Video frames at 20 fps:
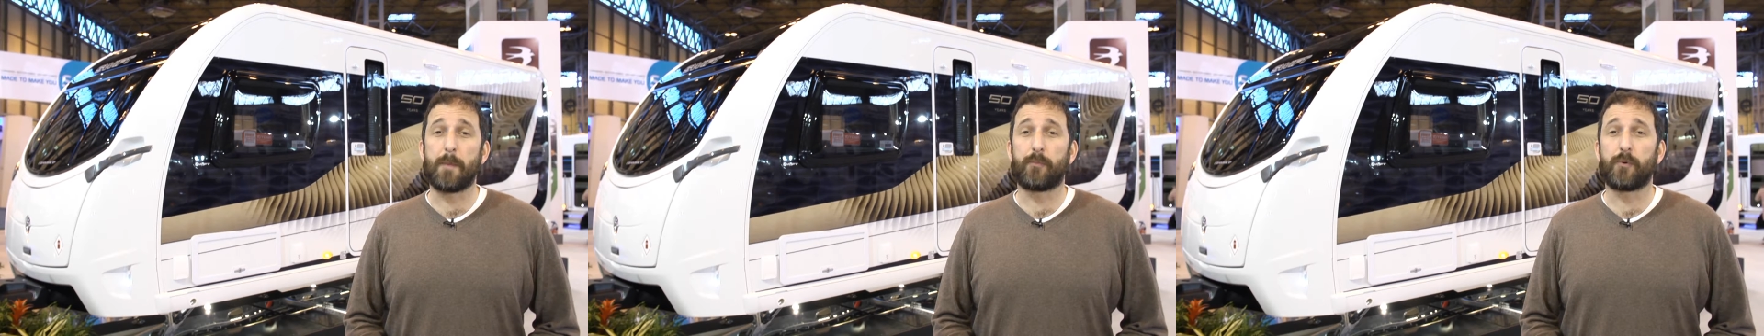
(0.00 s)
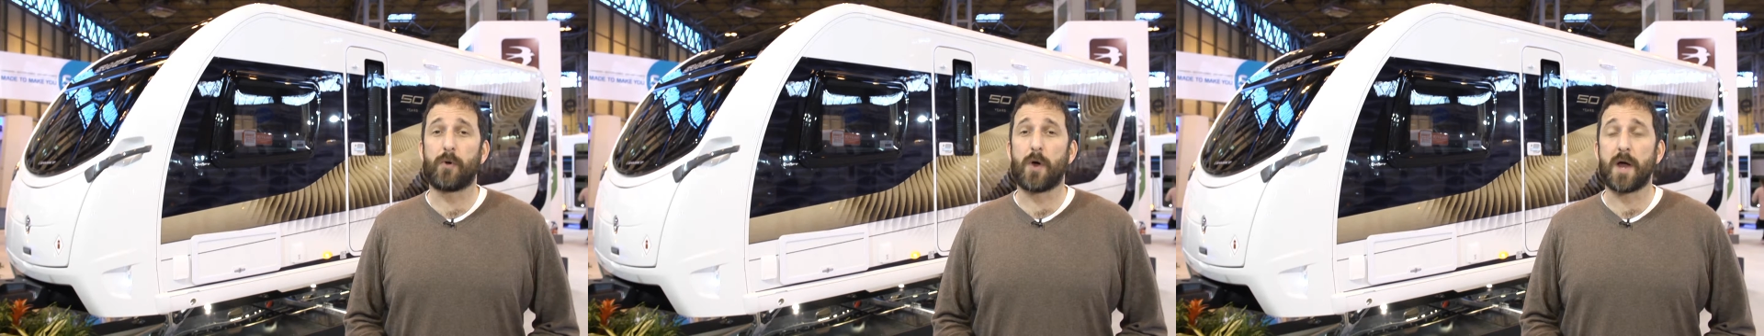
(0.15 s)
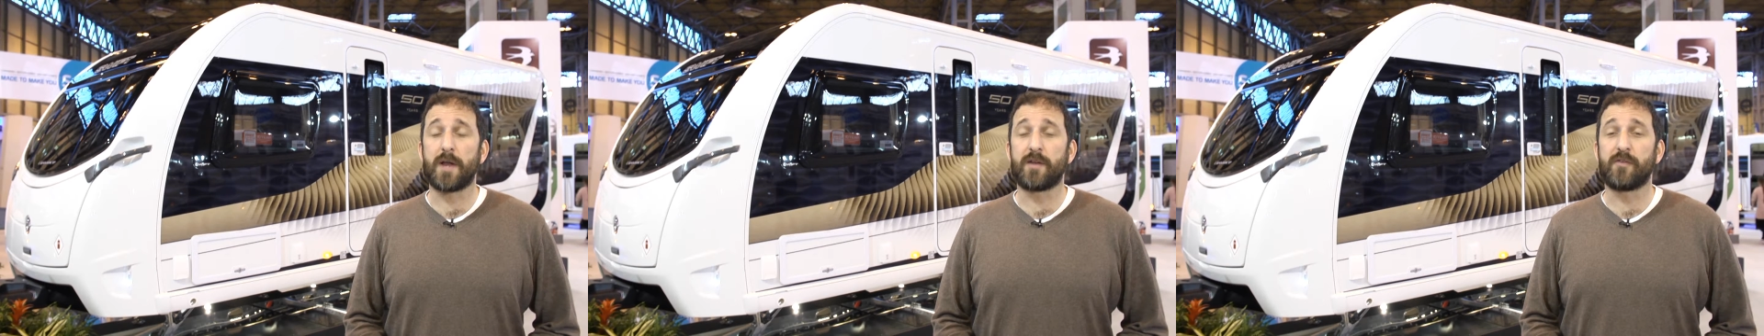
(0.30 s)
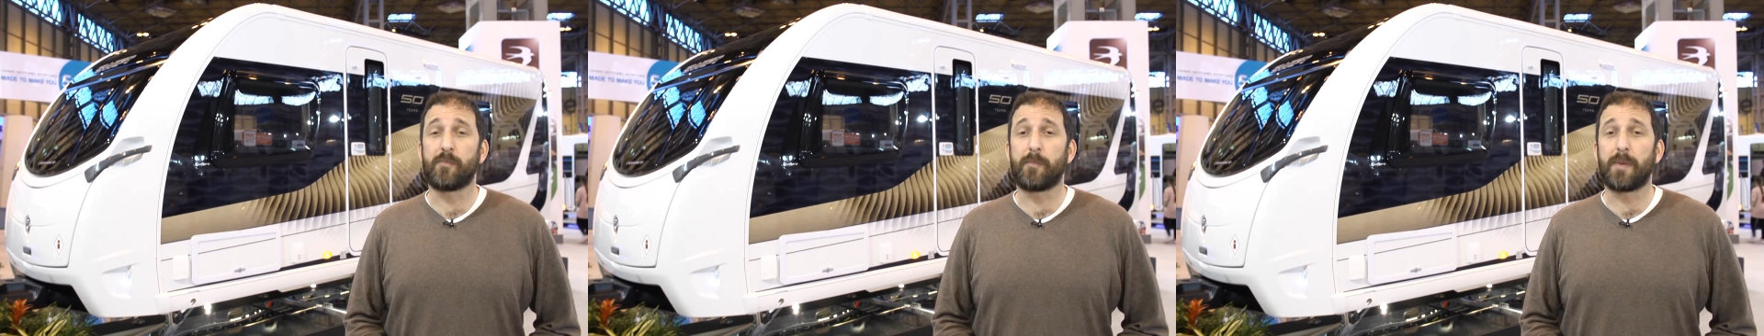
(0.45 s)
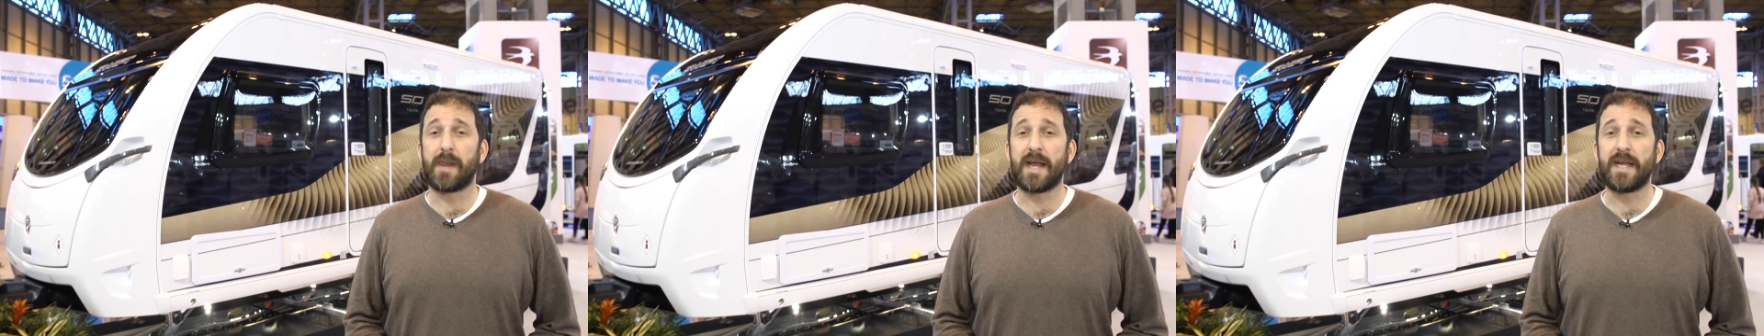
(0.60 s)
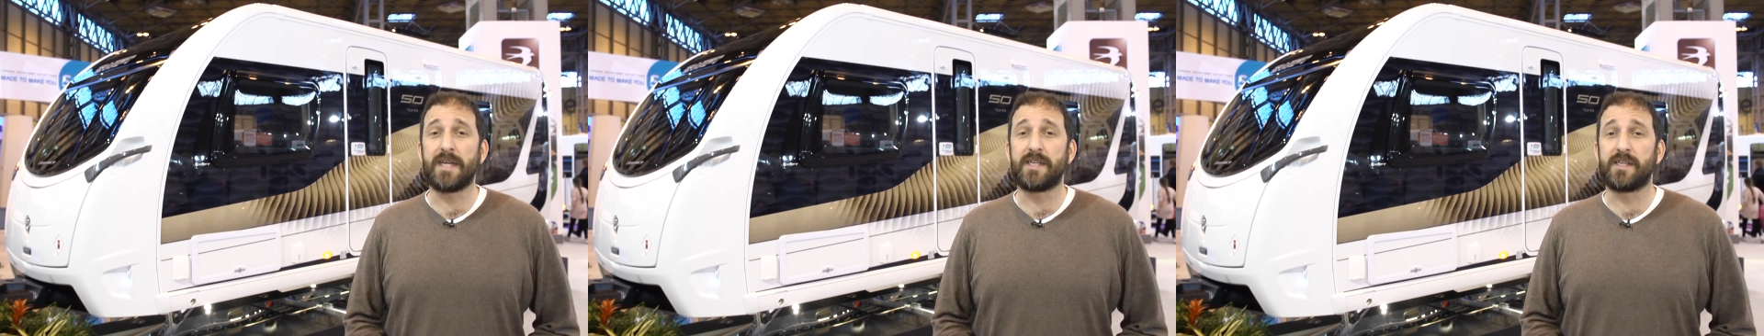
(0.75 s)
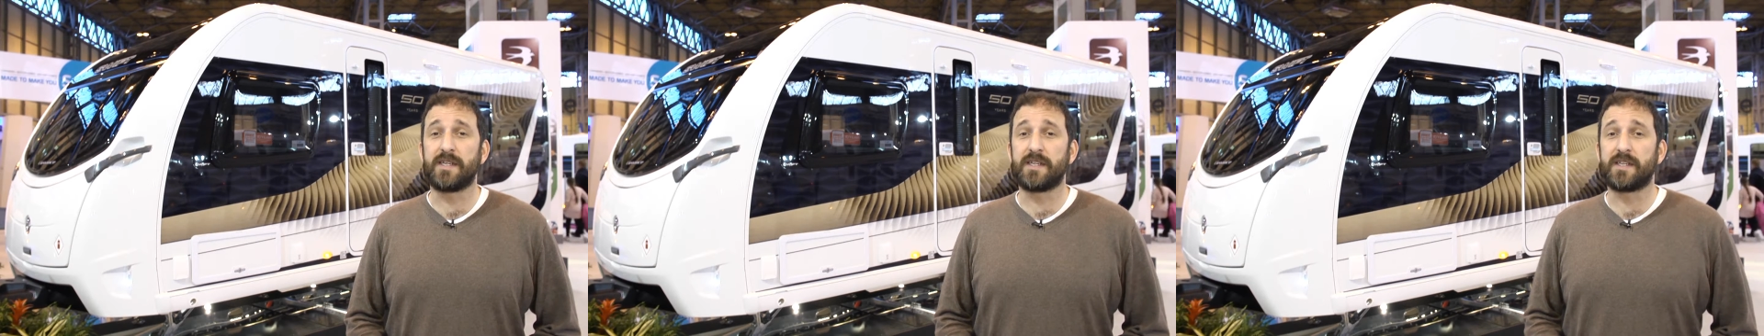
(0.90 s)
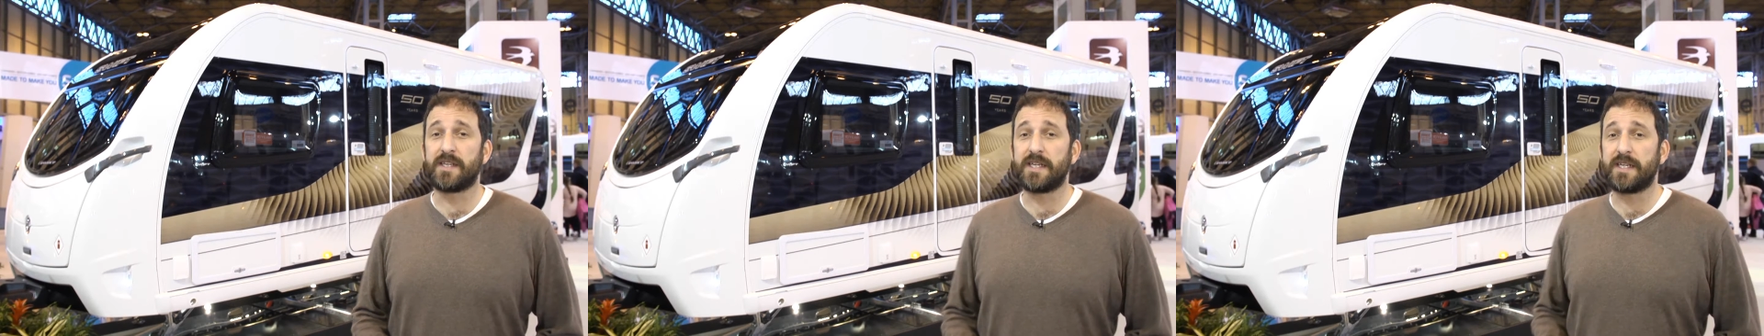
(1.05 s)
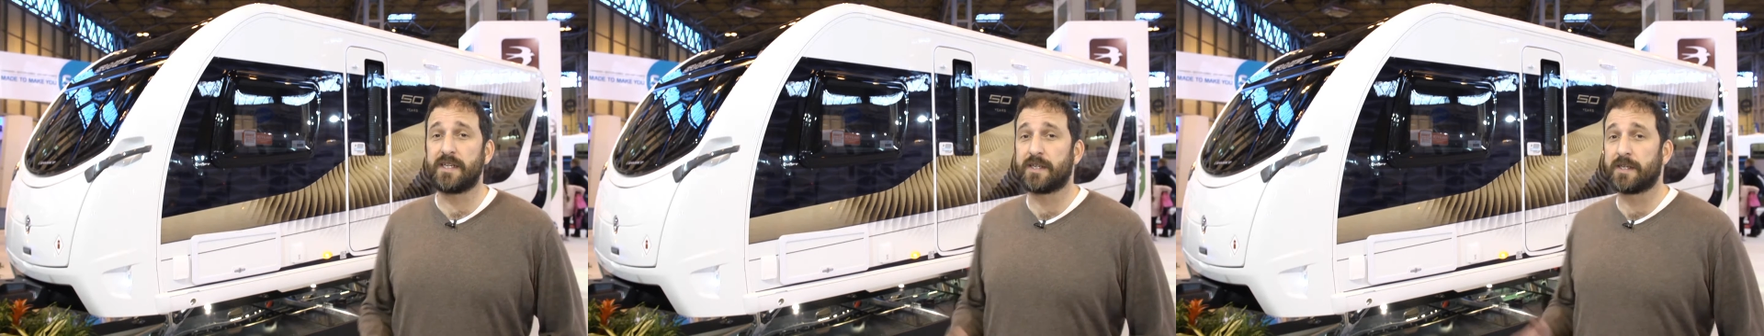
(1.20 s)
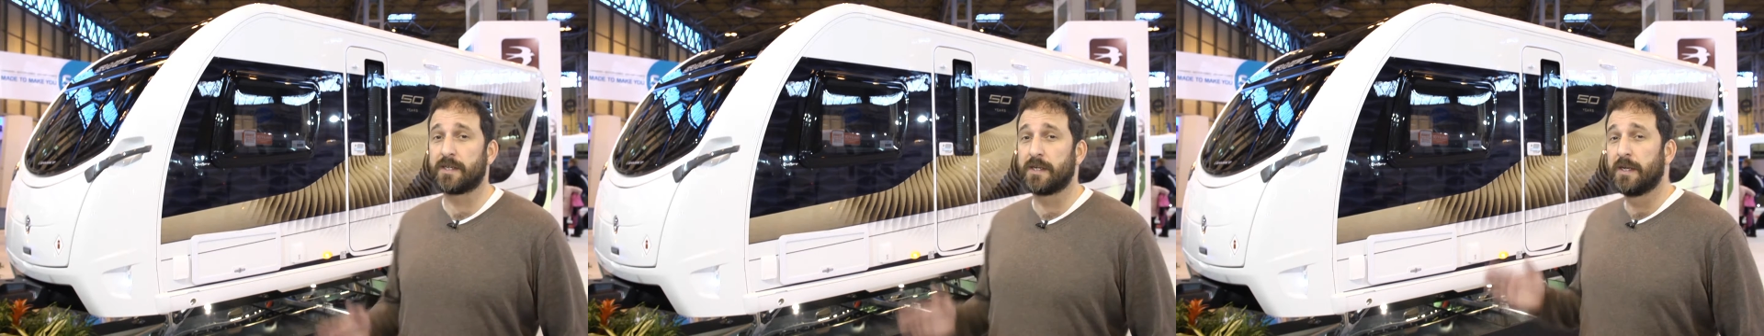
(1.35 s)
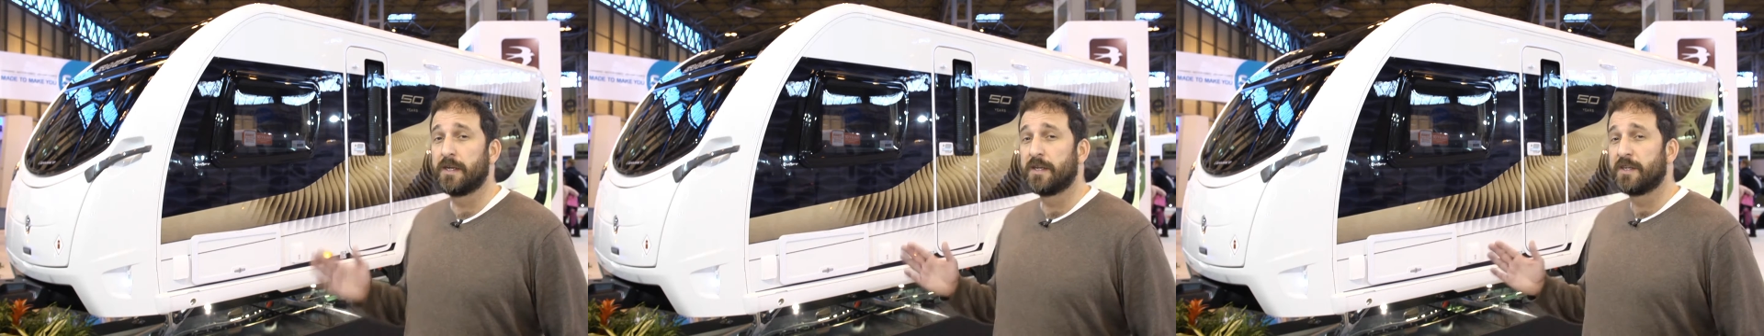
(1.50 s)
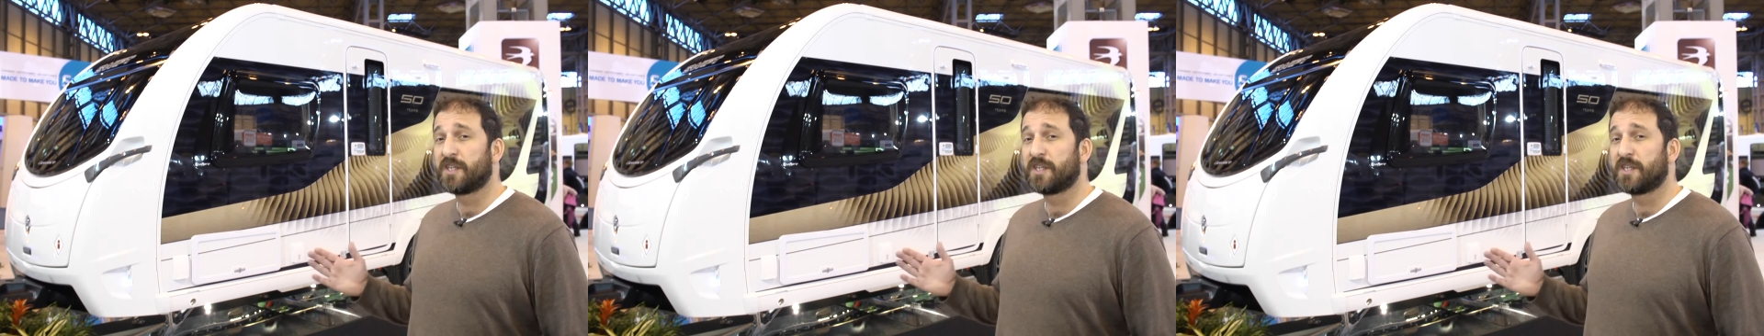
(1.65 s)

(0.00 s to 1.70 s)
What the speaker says: pride of place is this